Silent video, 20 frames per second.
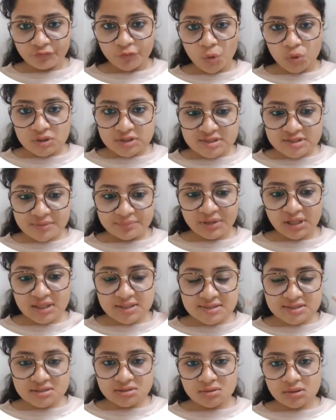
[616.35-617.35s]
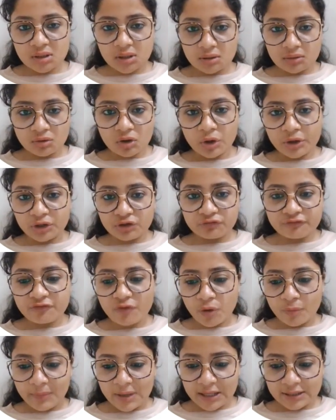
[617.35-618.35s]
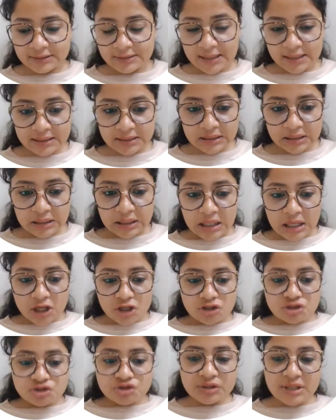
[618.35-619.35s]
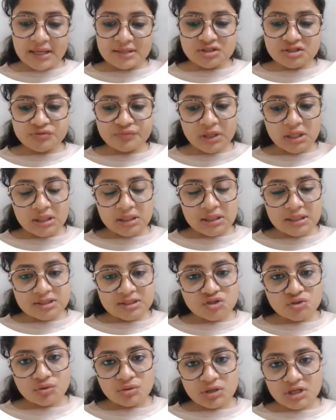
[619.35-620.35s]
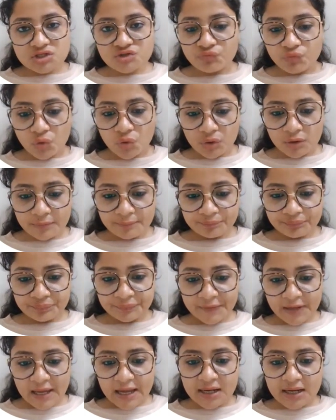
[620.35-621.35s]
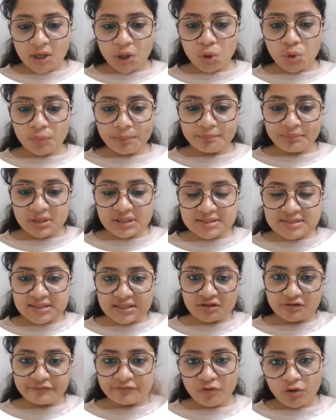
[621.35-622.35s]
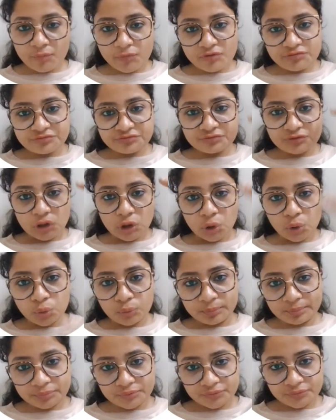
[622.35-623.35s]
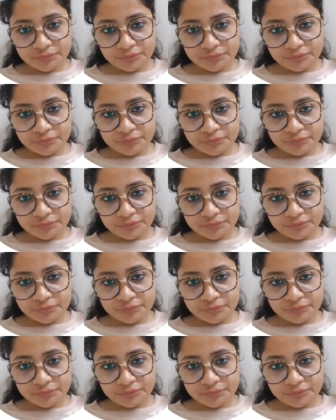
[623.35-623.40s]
Hole, something is going to form like that. So that's why it's known as hole. And loop means in the form of loop.